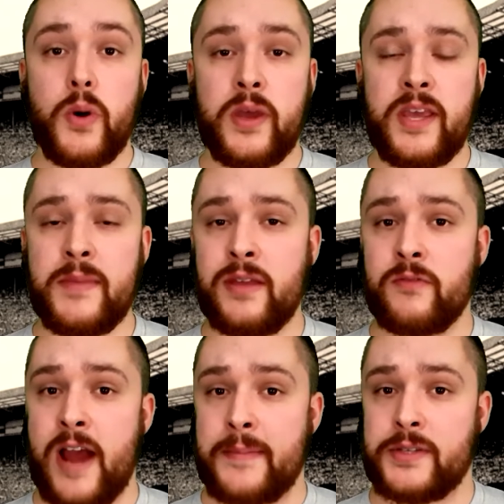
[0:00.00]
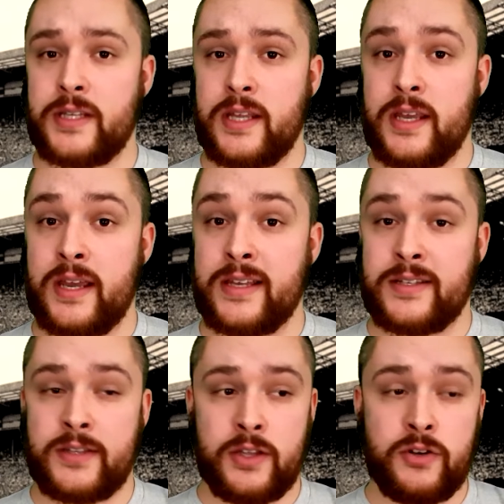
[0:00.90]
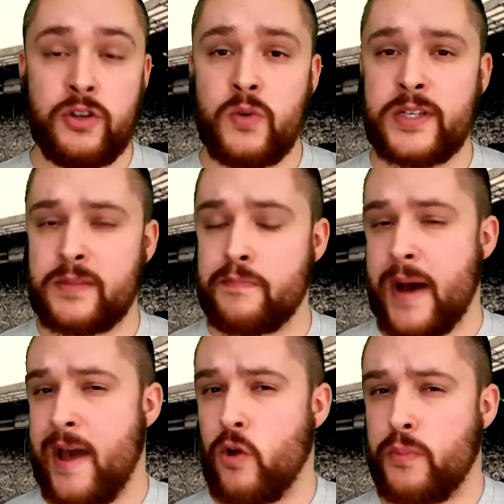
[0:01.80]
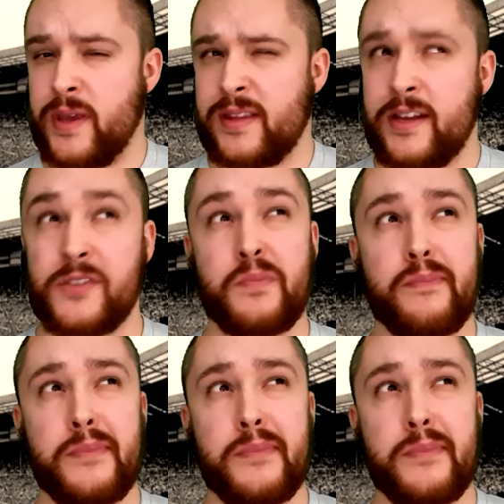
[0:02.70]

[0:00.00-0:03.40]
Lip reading: Bohemian Rhapsody is the newest biopic that is